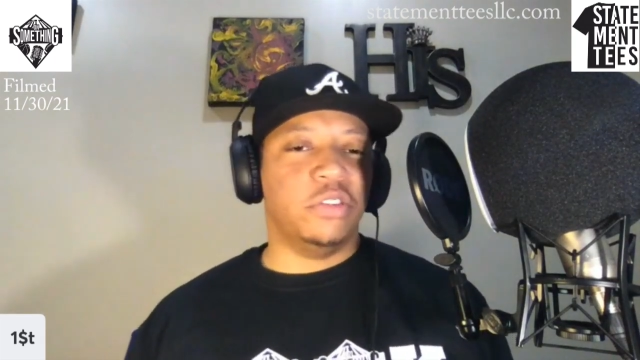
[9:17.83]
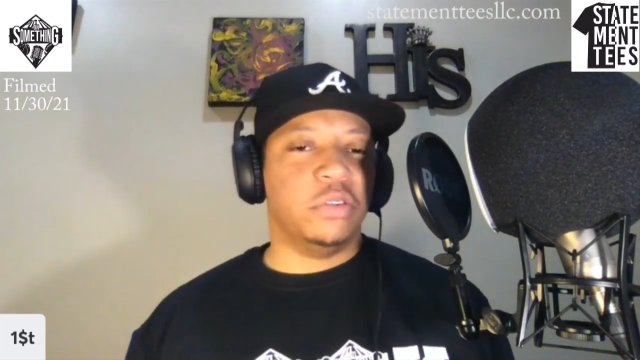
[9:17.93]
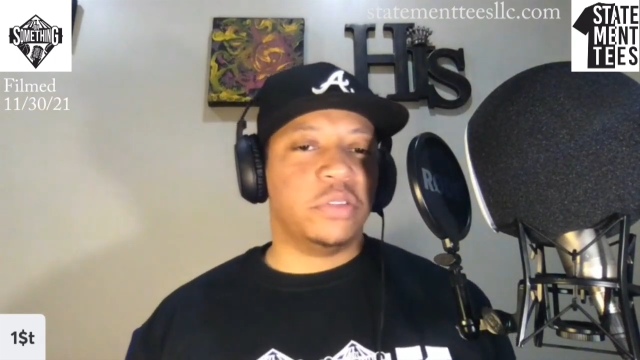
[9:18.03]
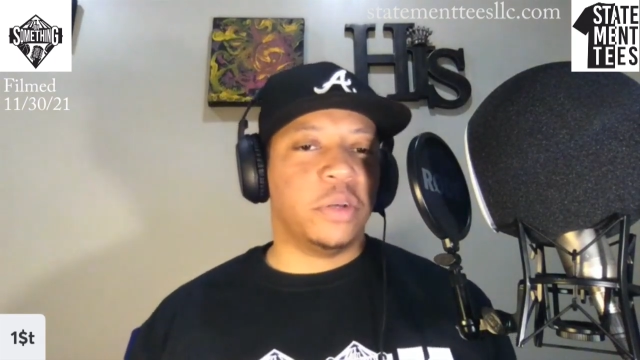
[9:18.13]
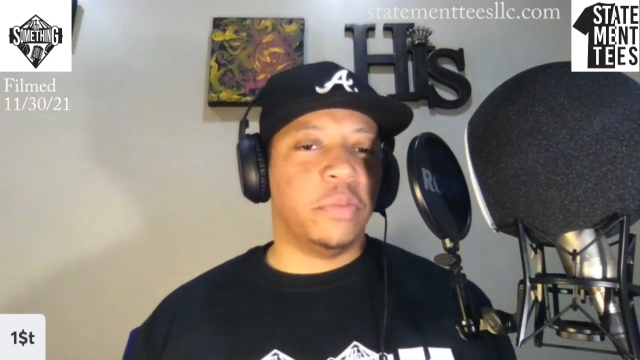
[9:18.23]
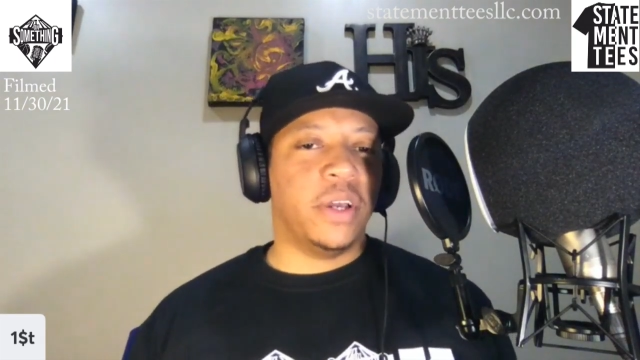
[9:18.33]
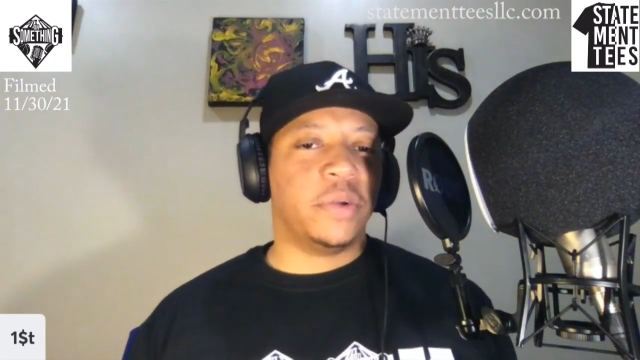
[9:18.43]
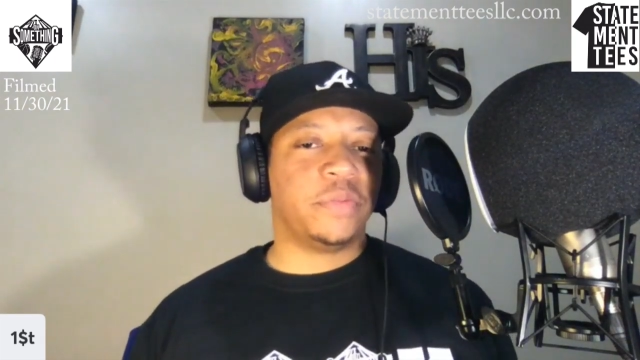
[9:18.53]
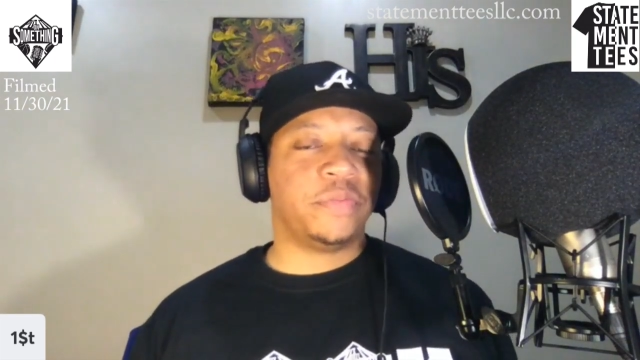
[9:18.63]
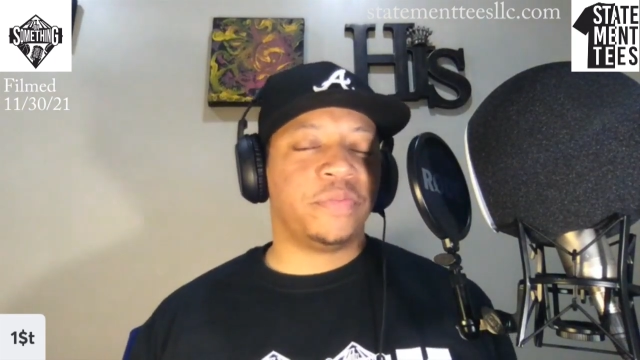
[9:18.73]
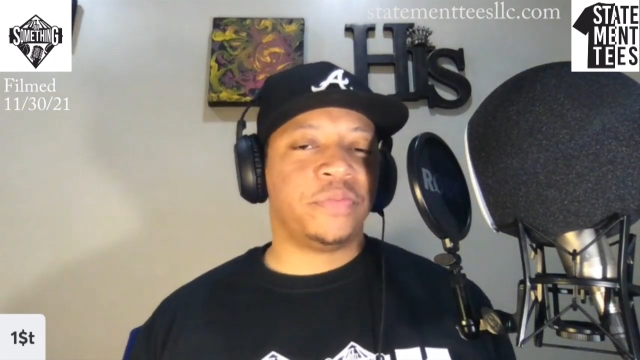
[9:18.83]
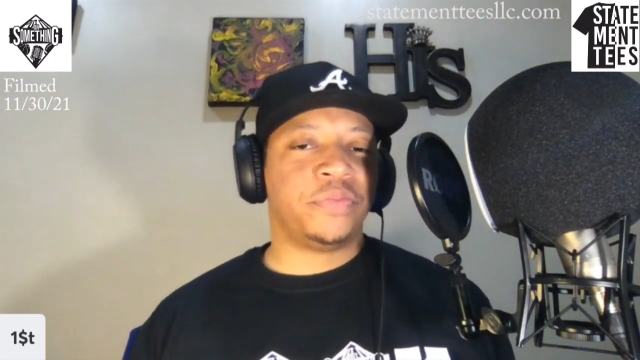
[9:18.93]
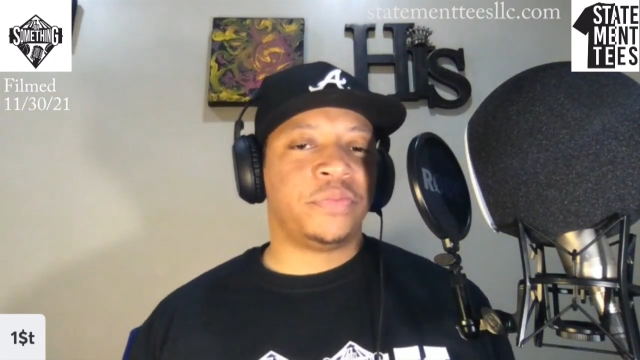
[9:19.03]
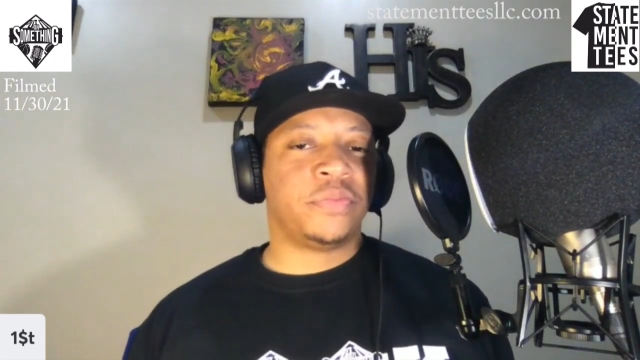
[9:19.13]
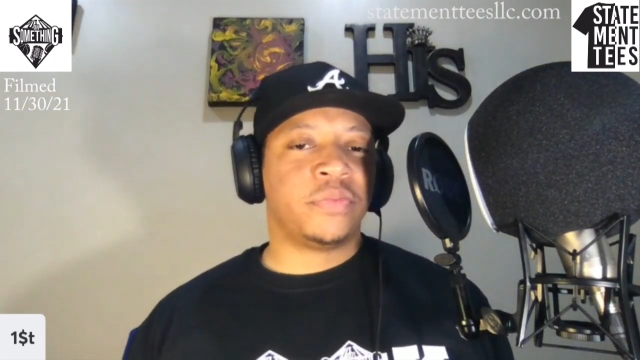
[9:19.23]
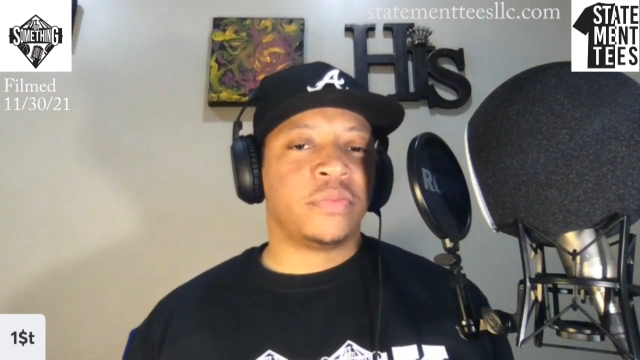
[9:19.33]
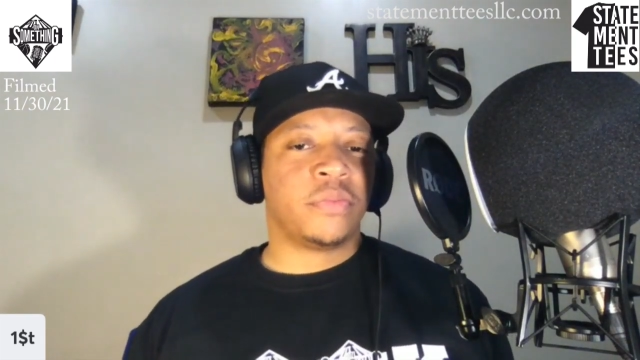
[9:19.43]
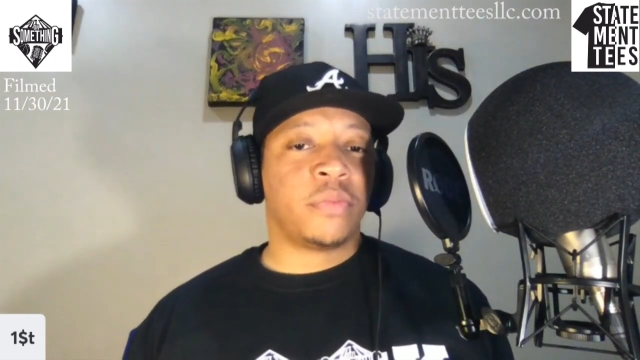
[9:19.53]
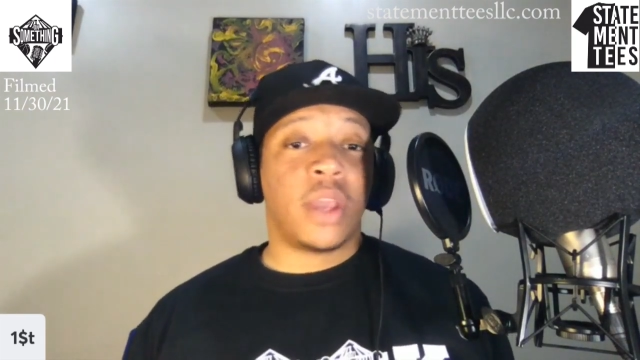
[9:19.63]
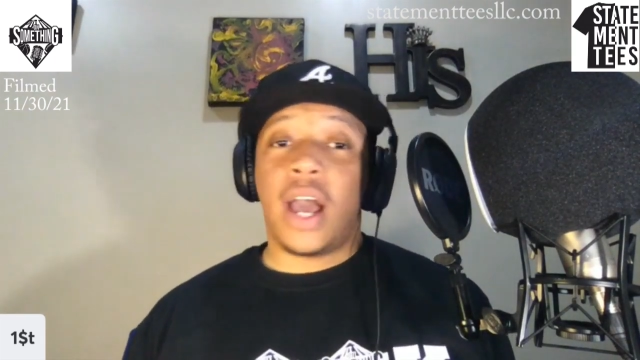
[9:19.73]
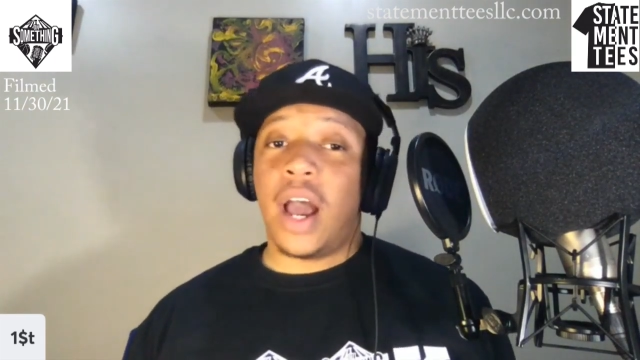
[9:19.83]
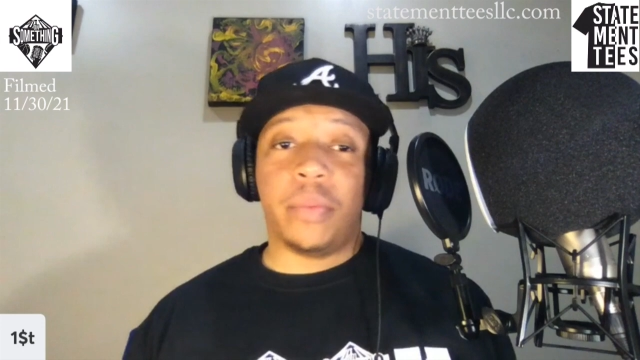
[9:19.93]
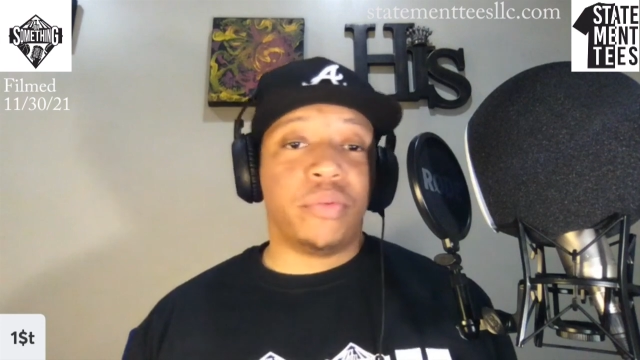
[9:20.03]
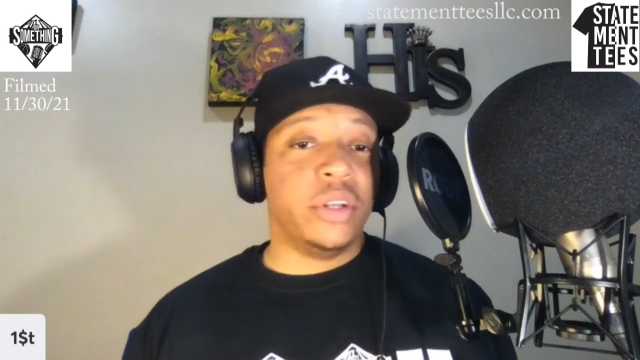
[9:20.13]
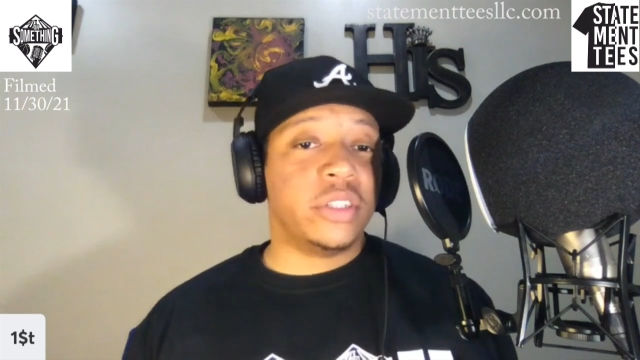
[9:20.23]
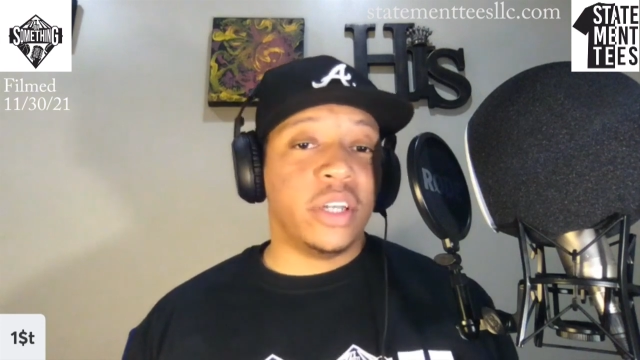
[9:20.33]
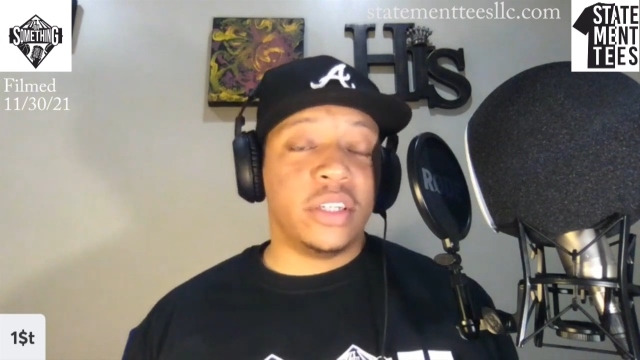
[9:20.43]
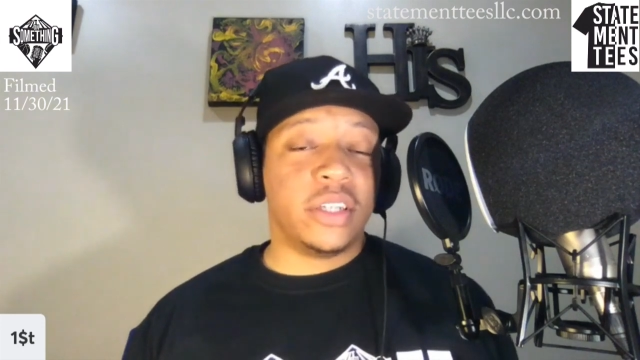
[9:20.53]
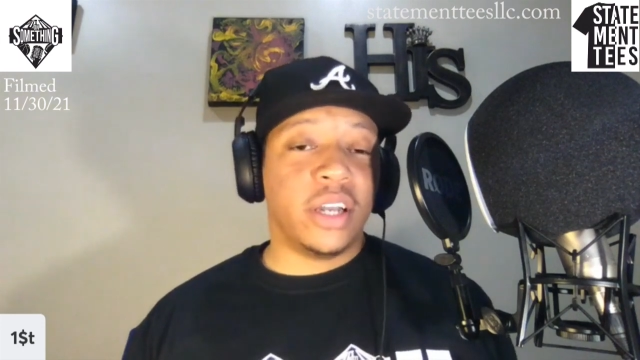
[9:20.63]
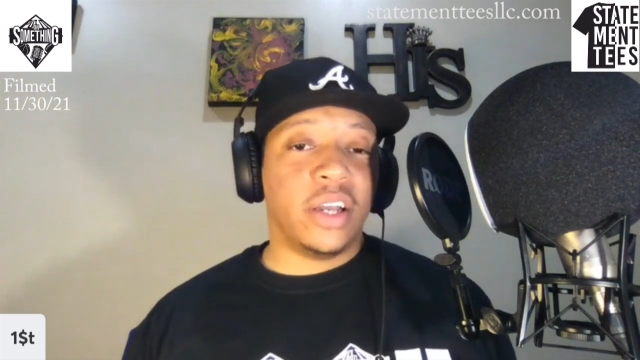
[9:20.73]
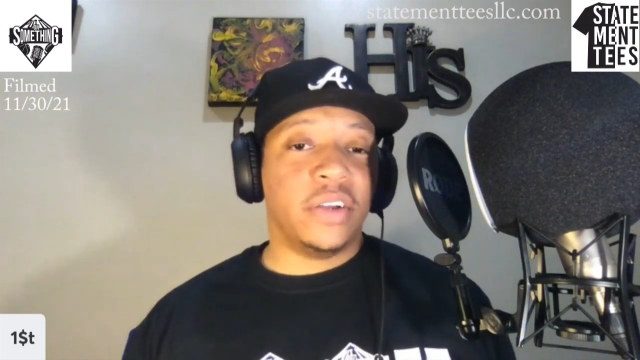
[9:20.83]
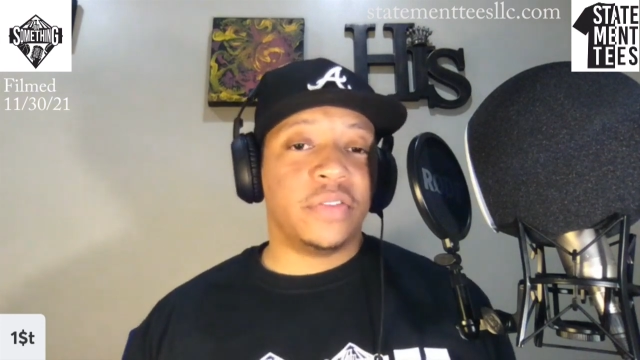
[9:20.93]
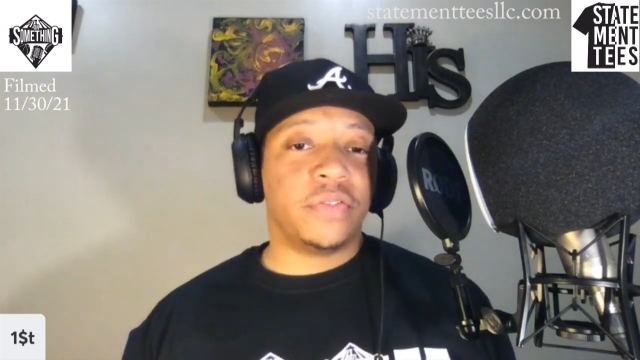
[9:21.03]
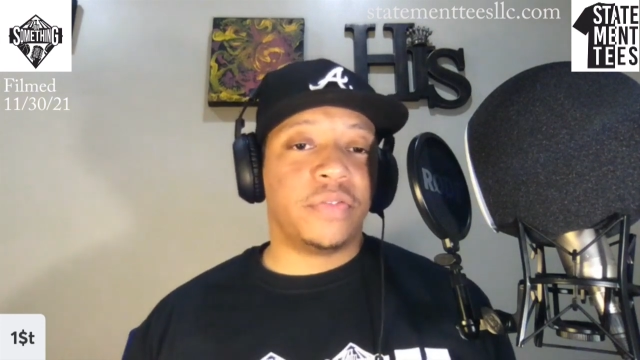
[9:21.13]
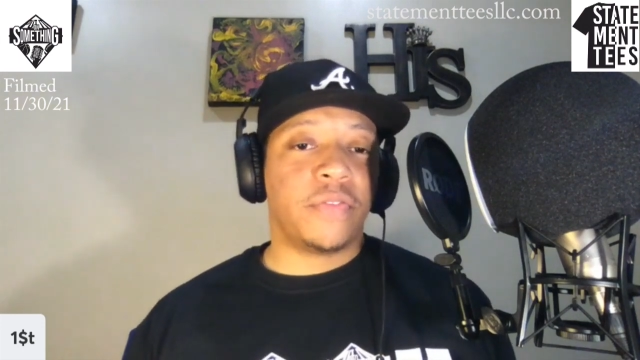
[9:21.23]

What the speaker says: You know what I'm talking about. I appreciate y'all.